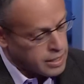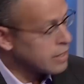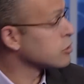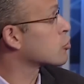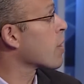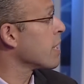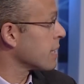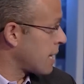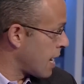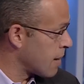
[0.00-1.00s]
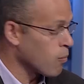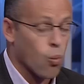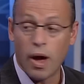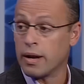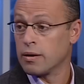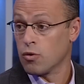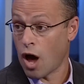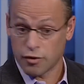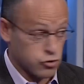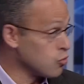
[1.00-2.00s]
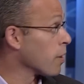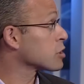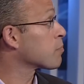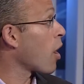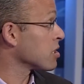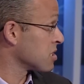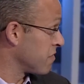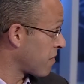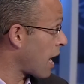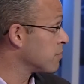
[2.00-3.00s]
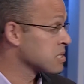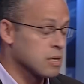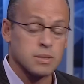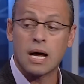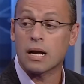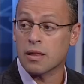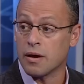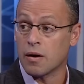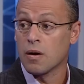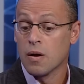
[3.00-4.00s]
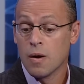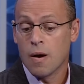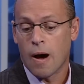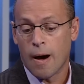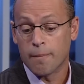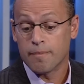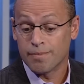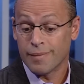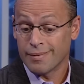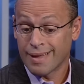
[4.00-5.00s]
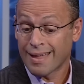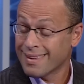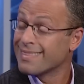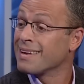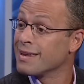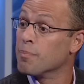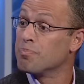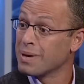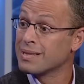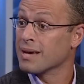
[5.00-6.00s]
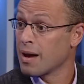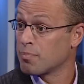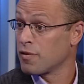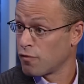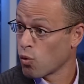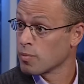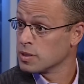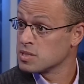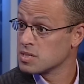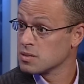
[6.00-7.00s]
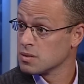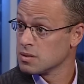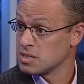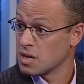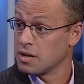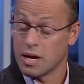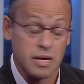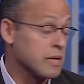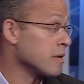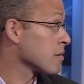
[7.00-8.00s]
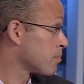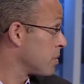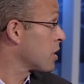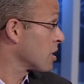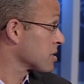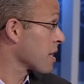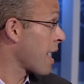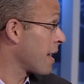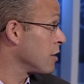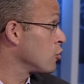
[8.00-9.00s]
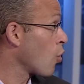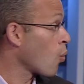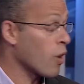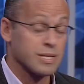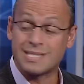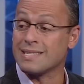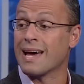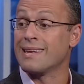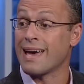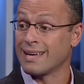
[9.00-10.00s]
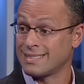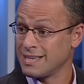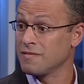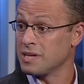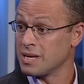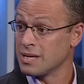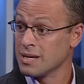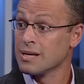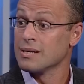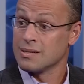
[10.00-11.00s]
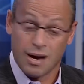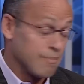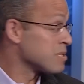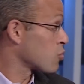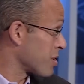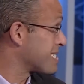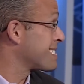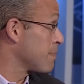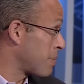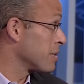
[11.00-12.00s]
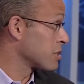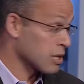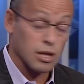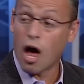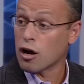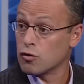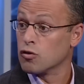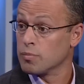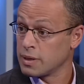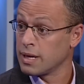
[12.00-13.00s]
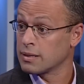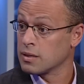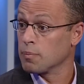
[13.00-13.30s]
and training camp went, not too much positive vibes coming out of there. Mm-hmm. I think they need a big-time performance Sunday here because of that, and you don't want to see that negativity sort of seep into the locker room and get to the